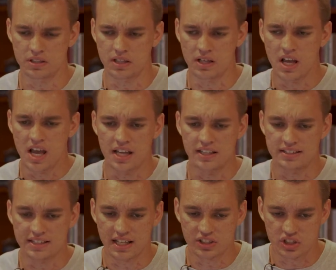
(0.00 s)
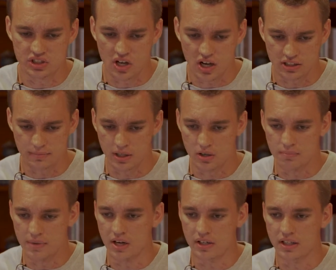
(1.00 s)
And then unless they actually talked about it,
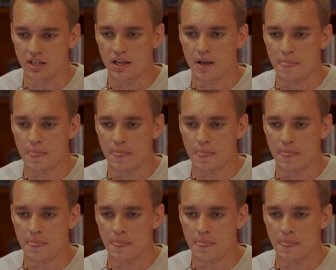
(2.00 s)
Mary,